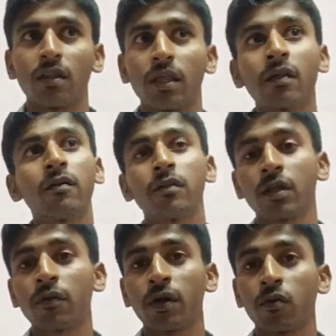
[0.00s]
There
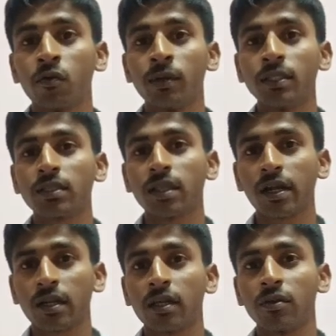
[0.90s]
were rumors
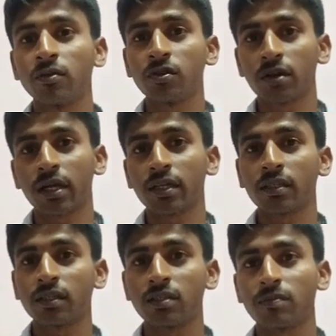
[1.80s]
that he used to try
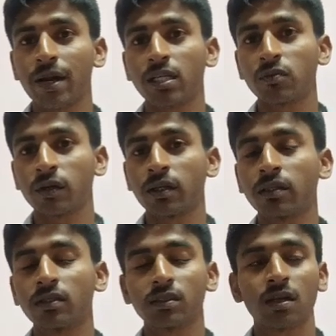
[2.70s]
these bat
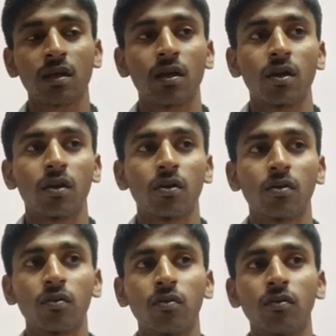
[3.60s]
swings
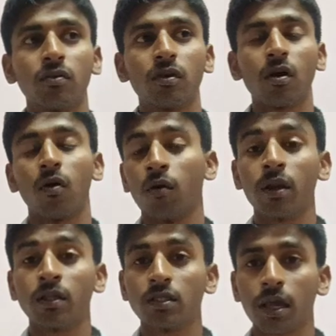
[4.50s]
to
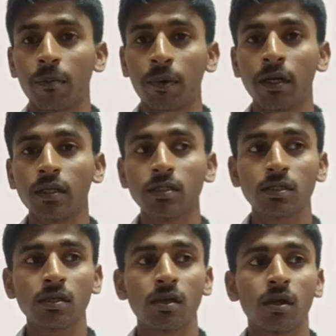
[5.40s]
over his
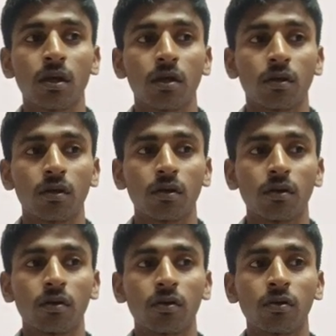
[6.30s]
apprentice
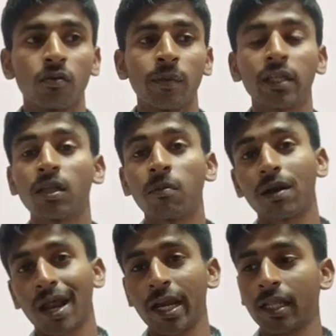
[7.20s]
to make
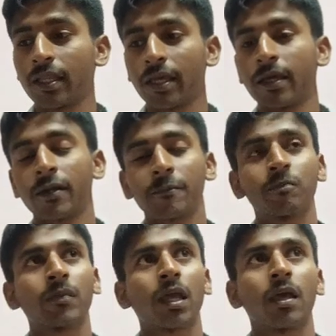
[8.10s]
them glide in the
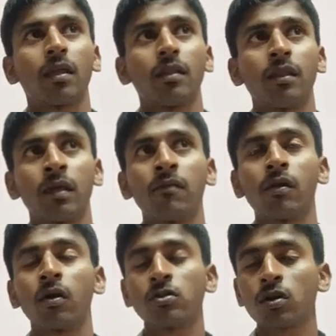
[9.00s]
air. Then
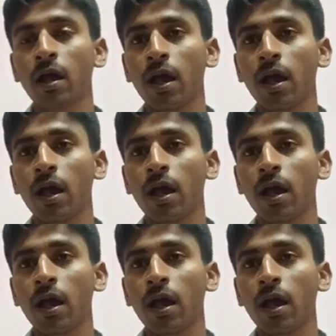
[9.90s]
we also